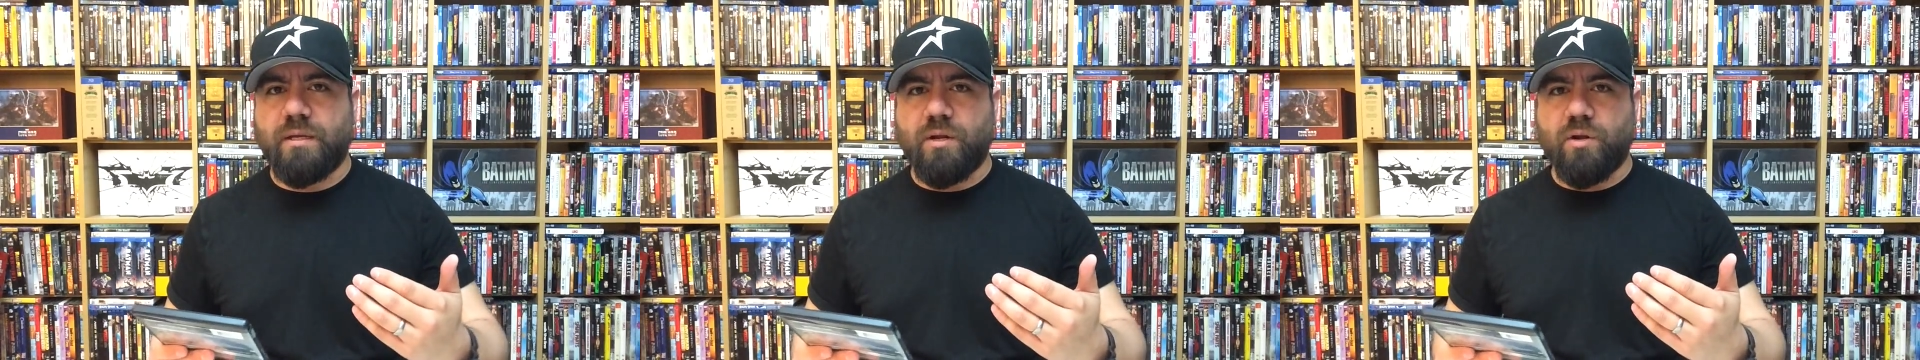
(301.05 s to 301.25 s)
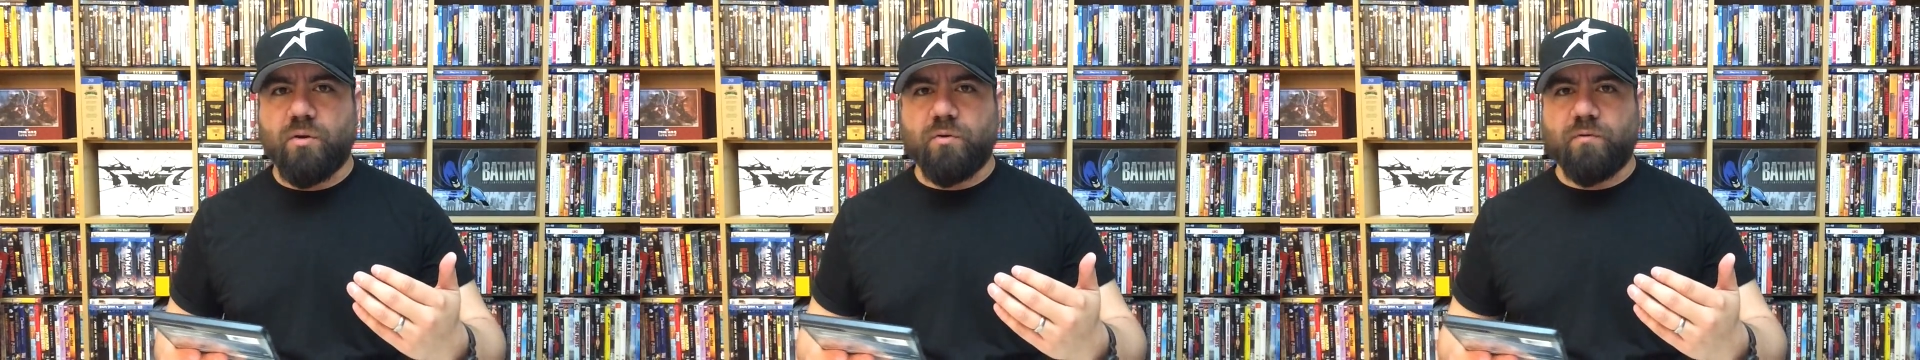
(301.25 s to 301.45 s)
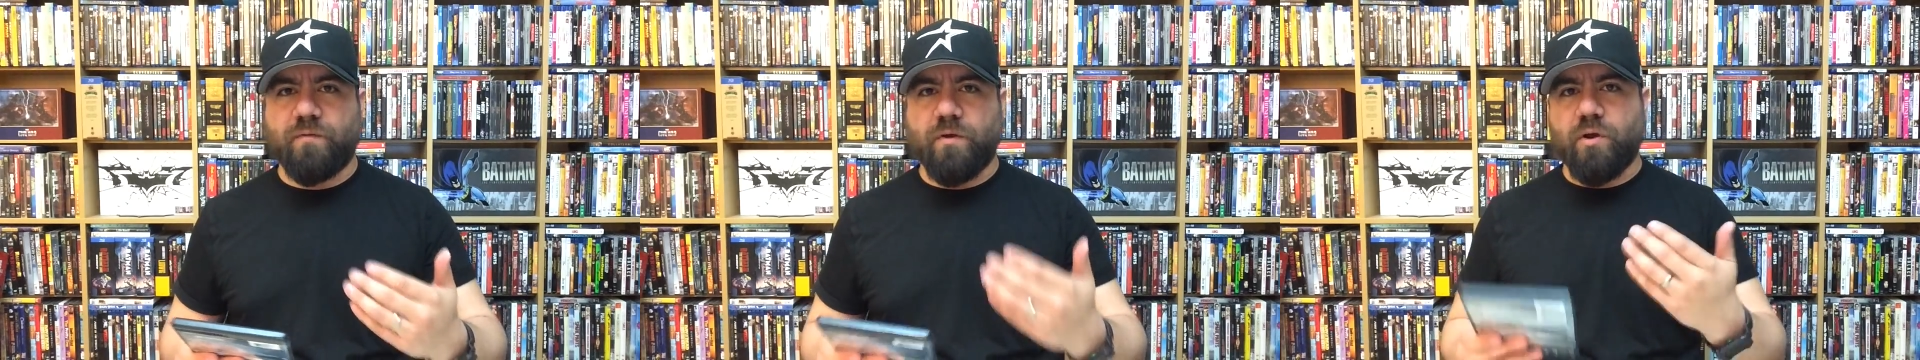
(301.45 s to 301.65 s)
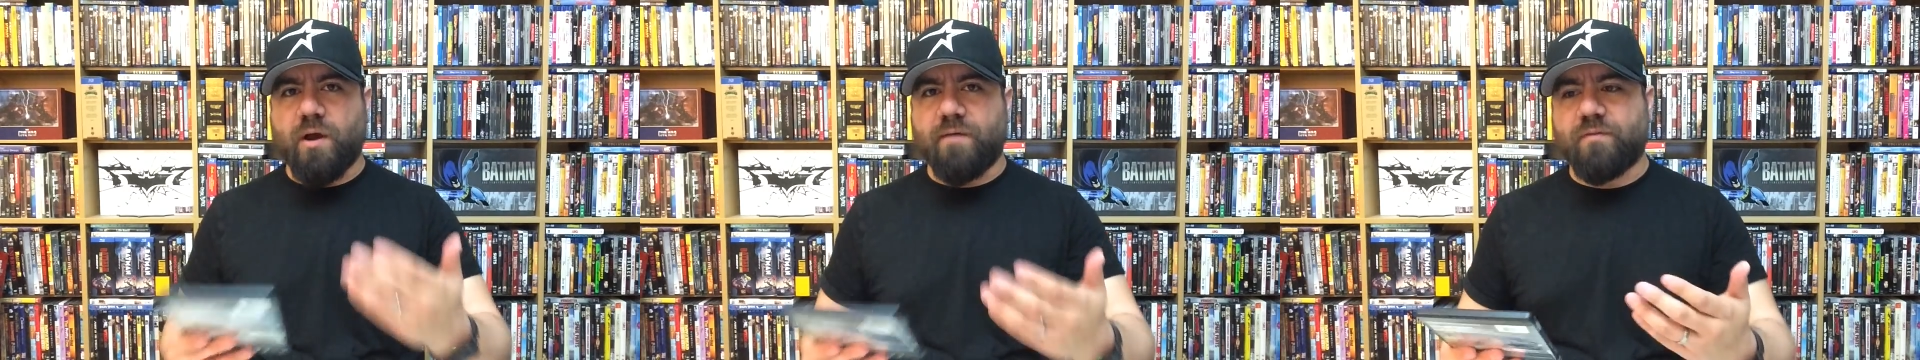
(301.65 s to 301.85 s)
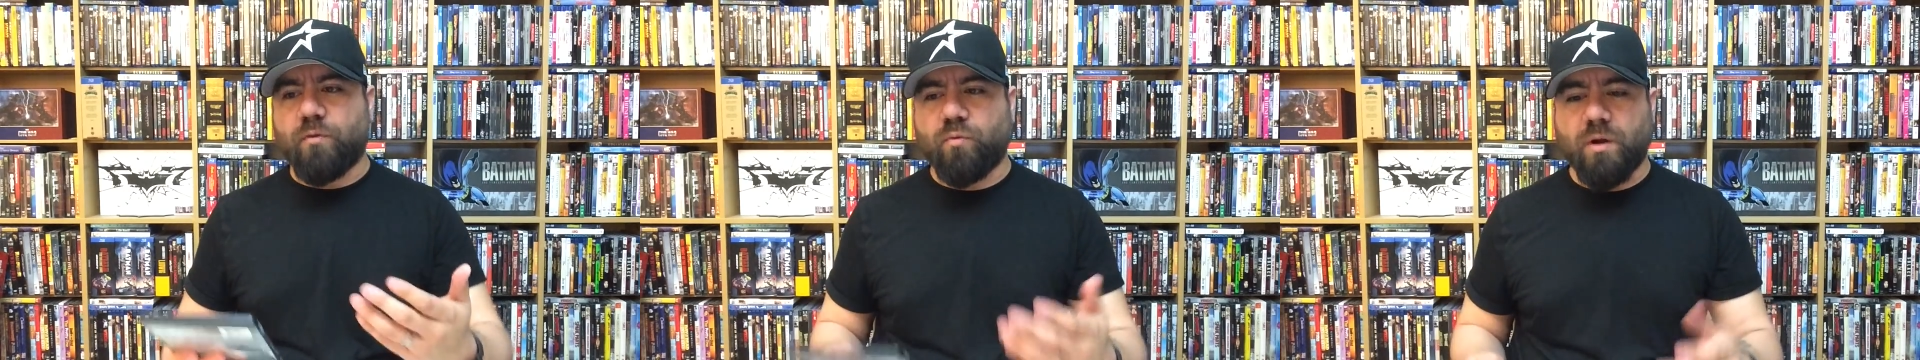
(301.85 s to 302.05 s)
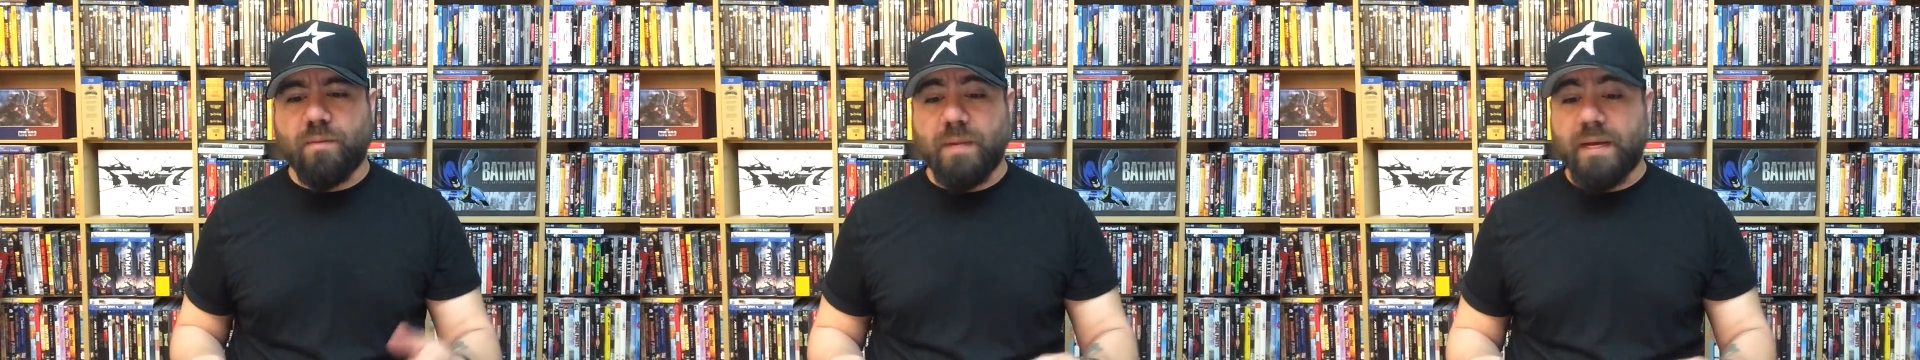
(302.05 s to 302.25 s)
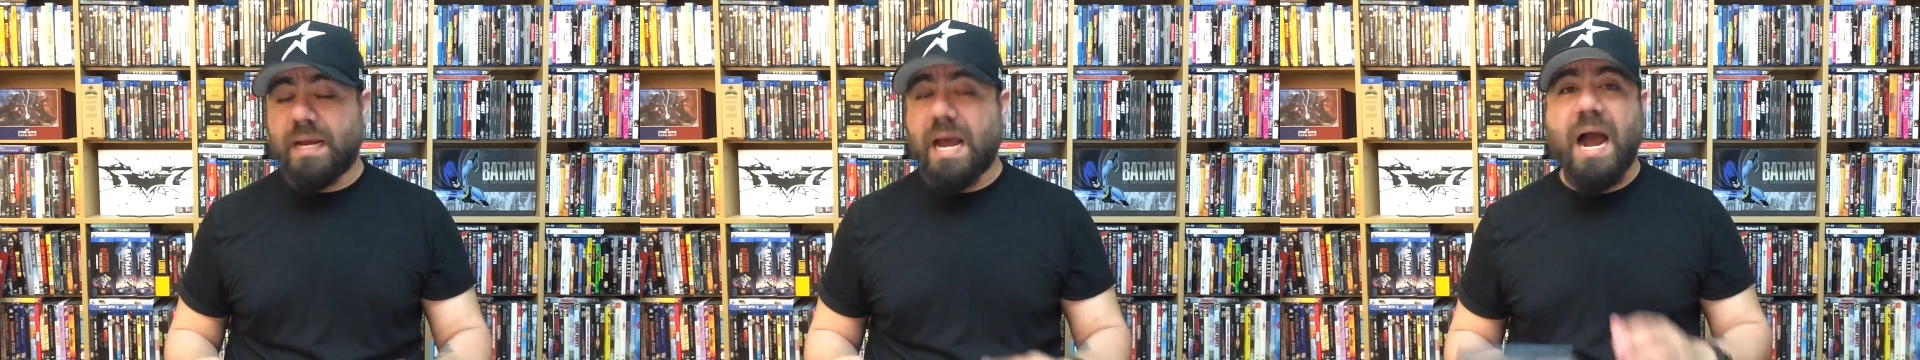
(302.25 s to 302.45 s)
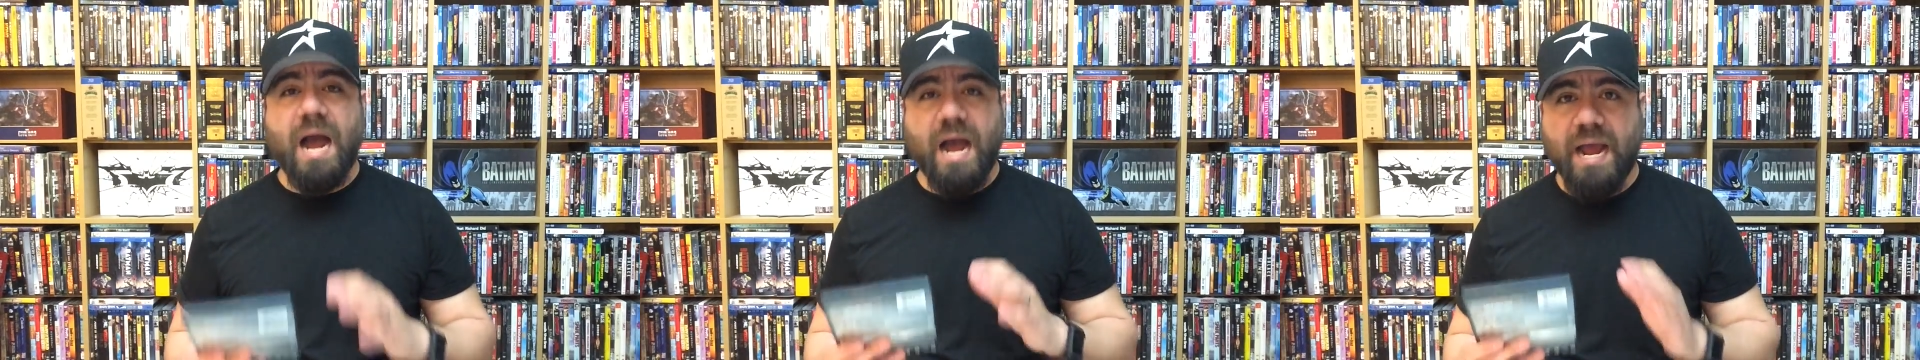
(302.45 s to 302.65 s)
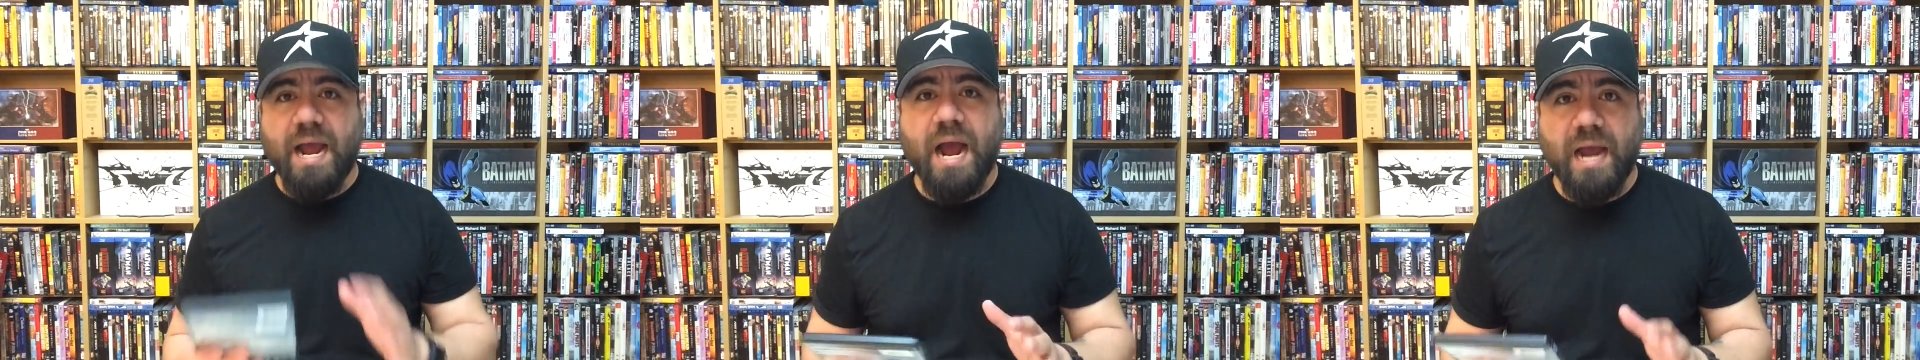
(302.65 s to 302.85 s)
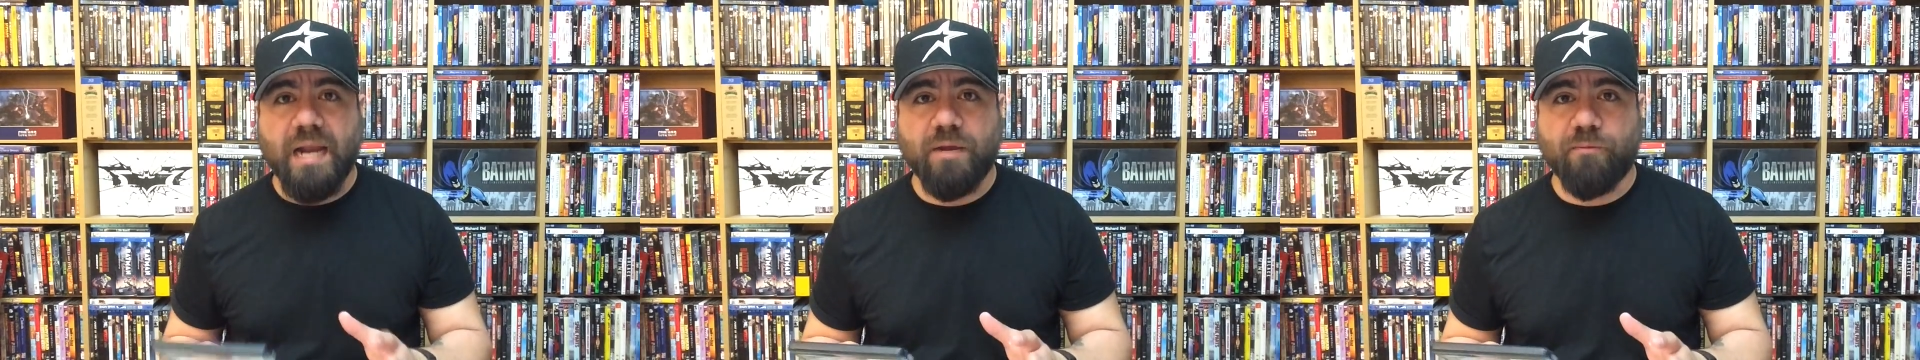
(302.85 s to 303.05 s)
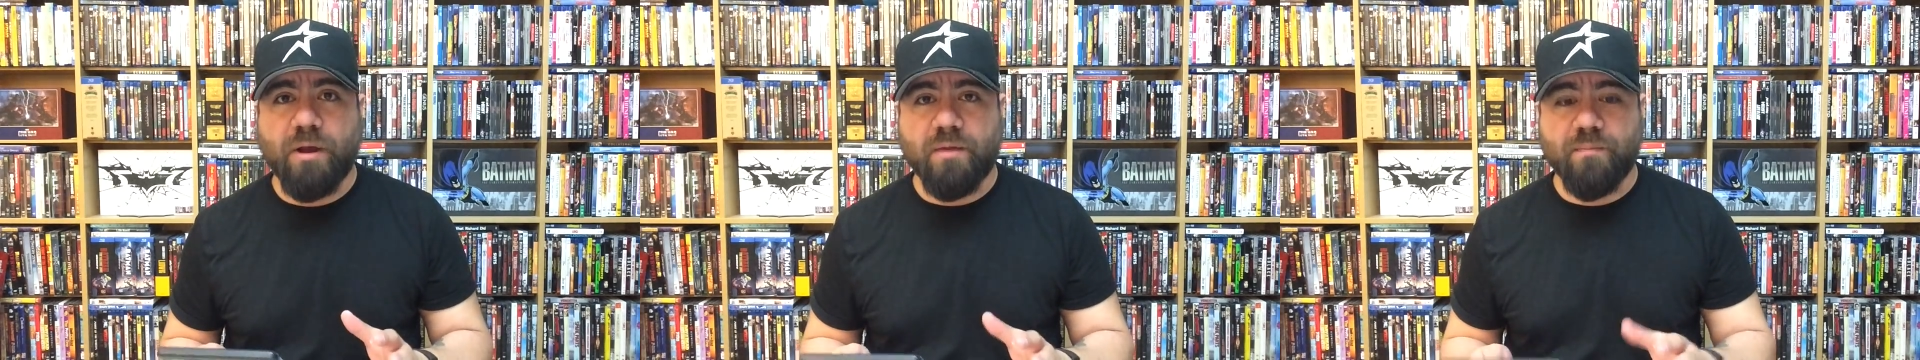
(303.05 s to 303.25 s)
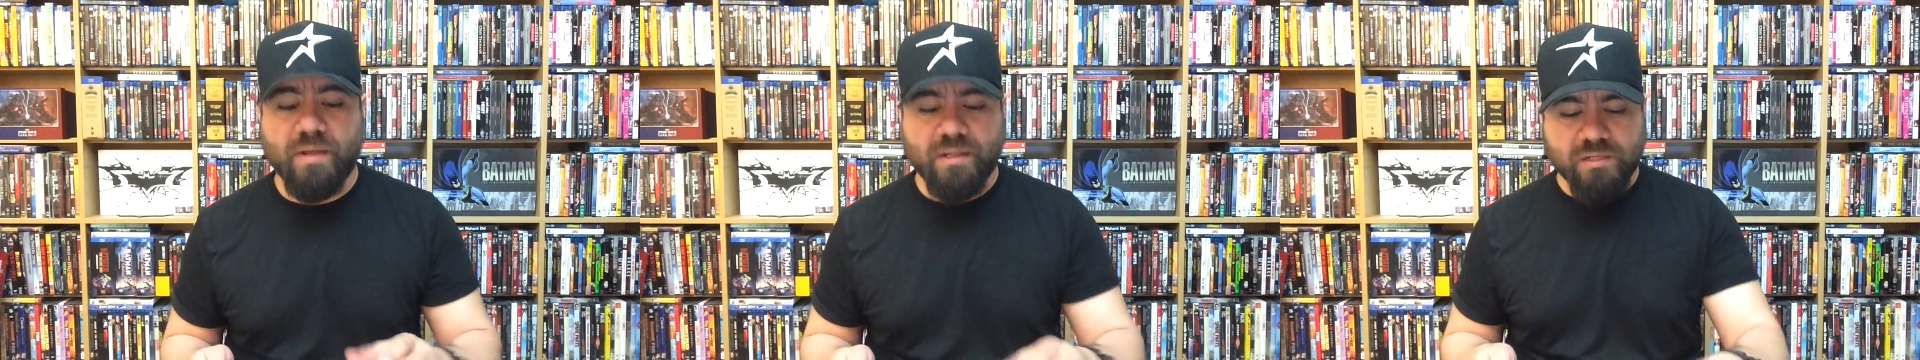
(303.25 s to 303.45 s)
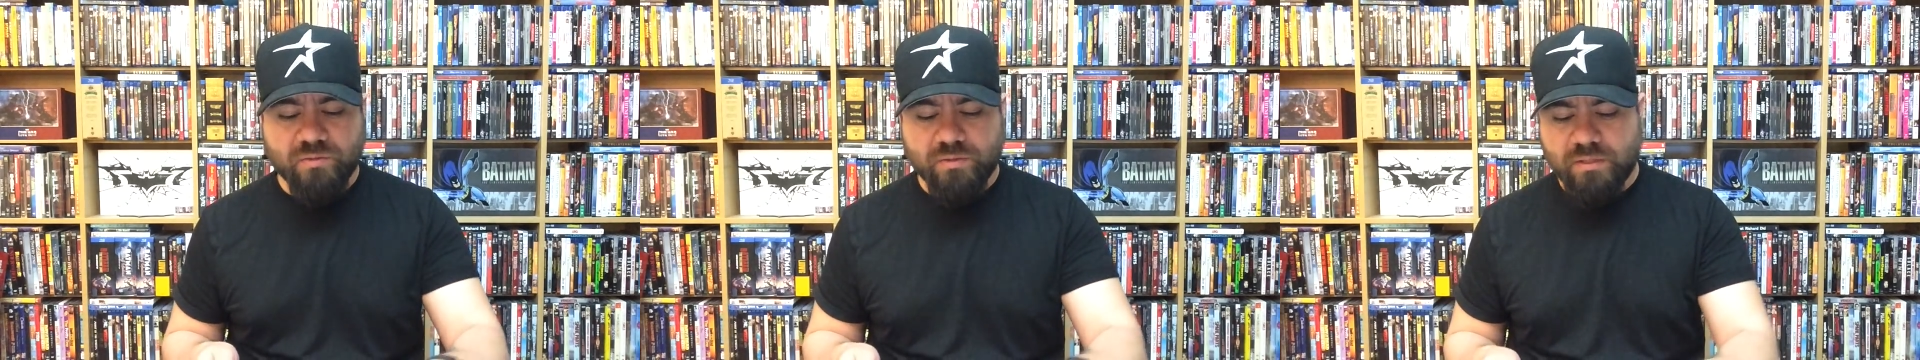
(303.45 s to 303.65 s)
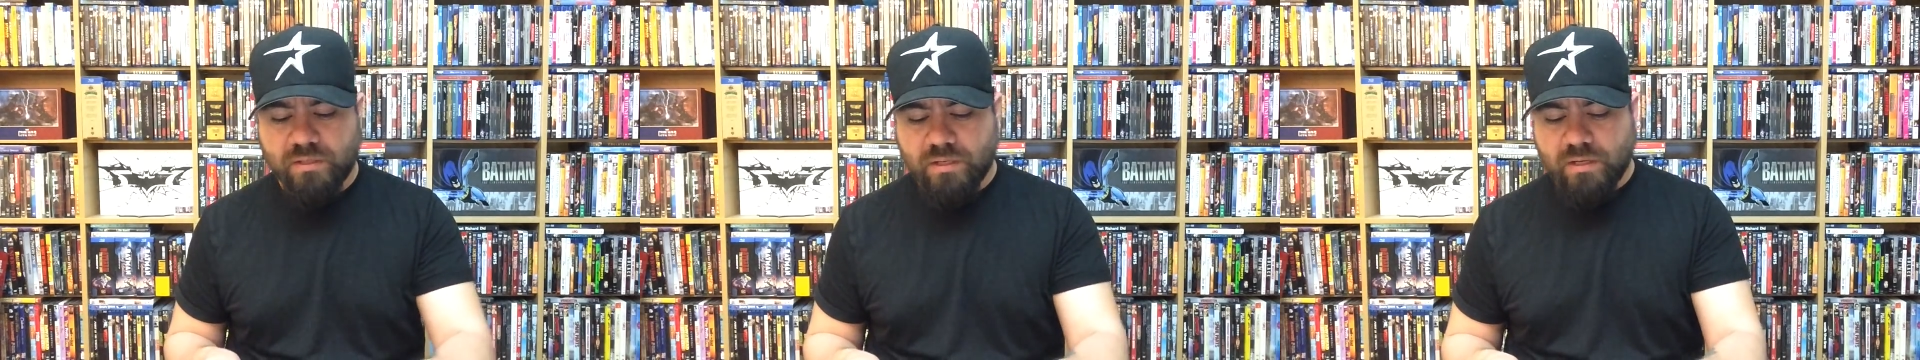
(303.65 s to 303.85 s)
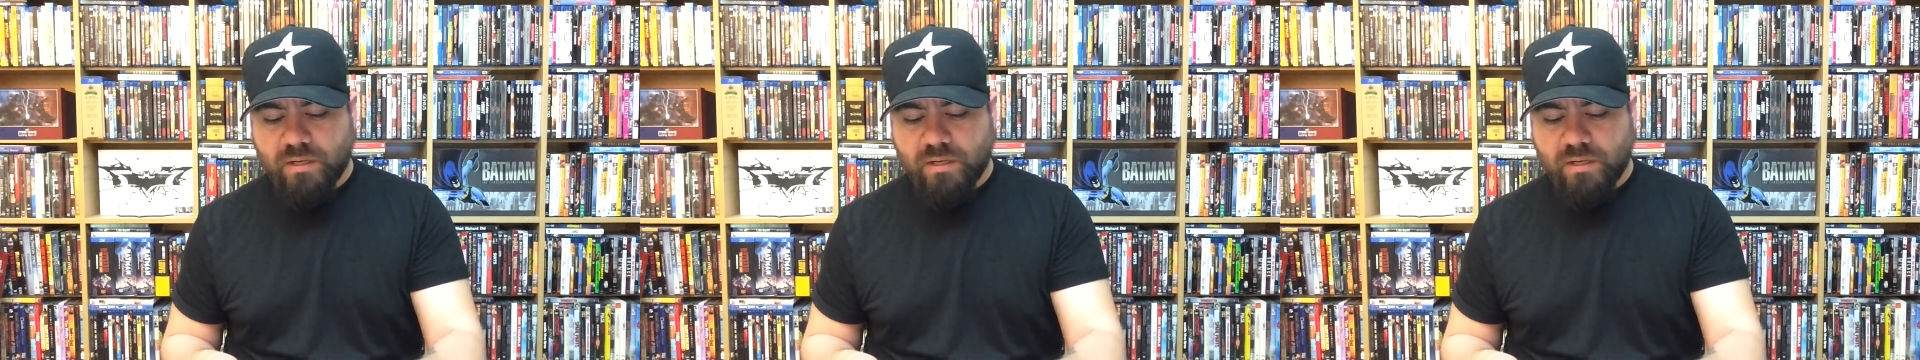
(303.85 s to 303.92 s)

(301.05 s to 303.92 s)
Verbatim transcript: you know very often where I'm like I highly recommend this one.